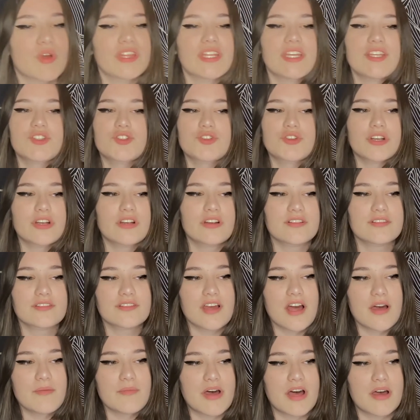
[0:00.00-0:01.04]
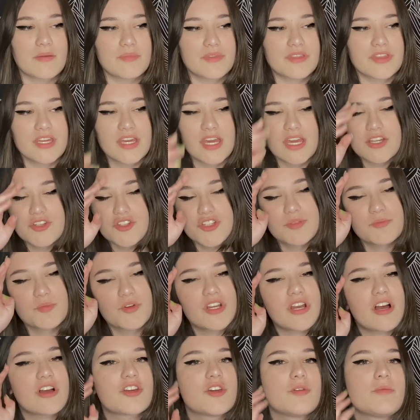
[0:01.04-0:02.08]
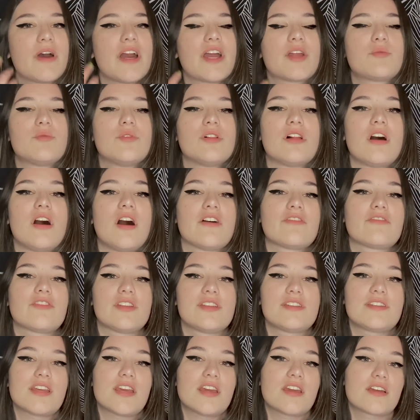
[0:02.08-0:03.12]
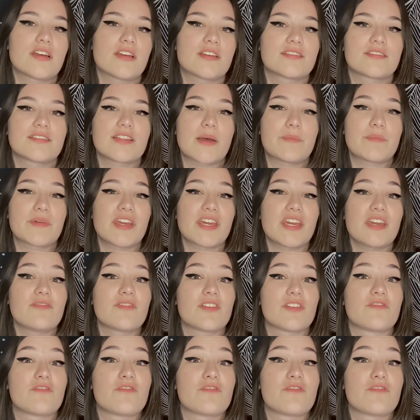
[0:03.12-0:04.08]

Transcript: these triggers come up, the anxious preoccupied will often take a step even